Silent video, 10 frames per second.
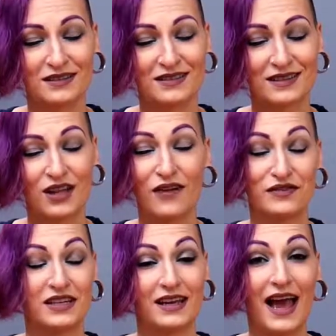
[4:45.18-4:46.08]

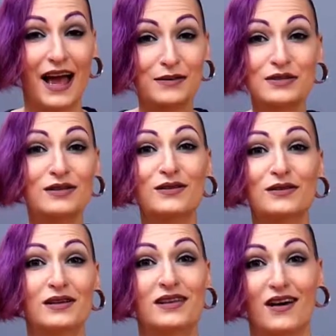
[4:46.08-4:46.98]
Loved it.
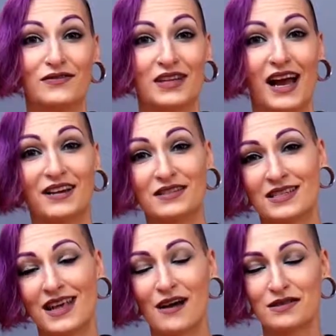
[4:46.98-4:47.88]
Absolutely loved it. I could
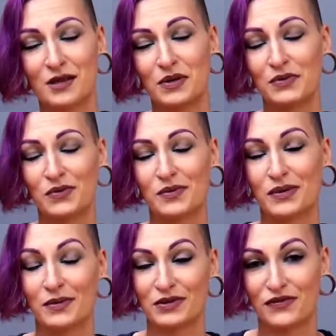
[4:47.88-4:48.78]
see how some people wouldn't
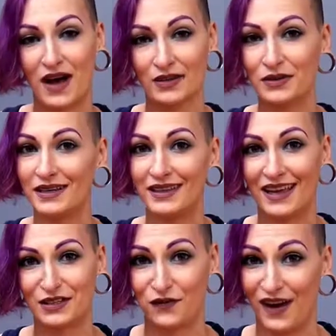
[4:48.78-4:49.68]
be able to follow it, and
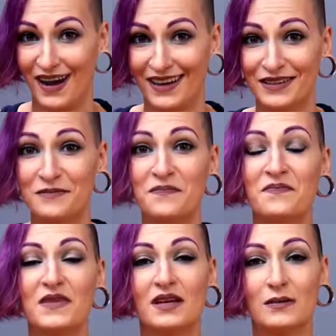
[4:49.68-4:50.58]
that's fine
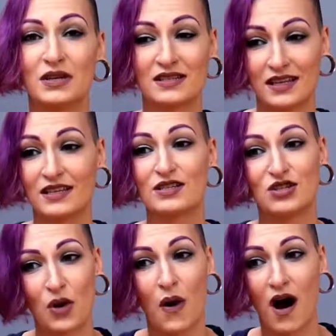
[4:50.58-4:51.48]
because it is
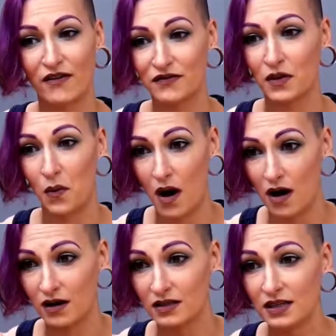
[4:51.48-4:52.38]
so off the
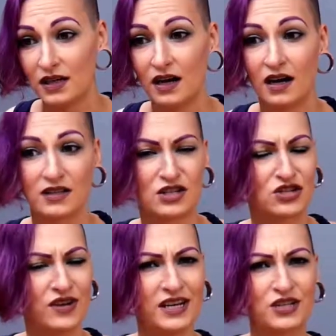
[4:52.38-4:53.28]
wall. A
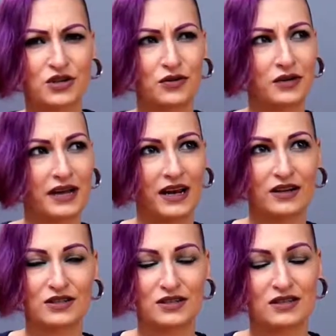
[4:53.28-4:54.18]
strange crew of
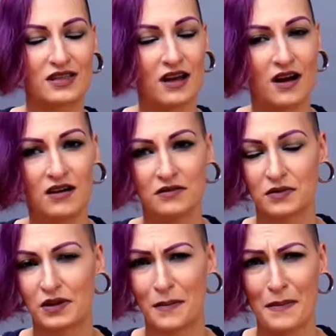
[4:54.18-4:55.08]
characters. They all
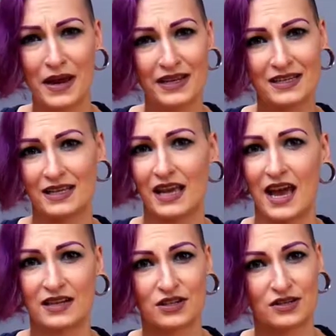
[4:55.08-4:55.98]
were amazing
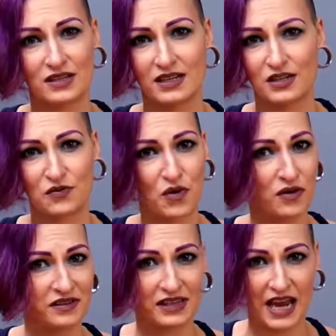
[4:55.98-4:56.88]
actors in each
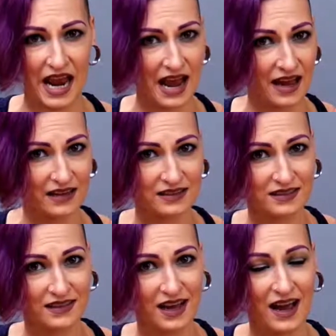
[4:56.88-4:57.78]
role that they had.
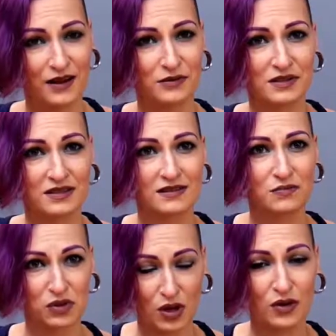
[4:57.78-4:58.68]
I was
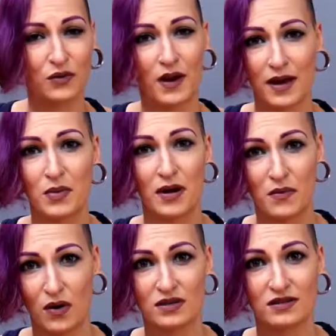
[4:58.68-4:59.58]
blown away by
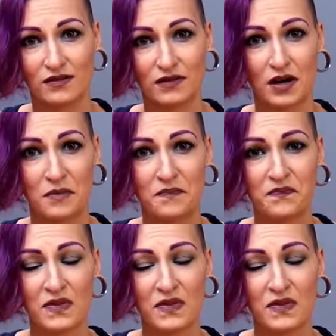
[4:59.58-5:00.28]
most of them.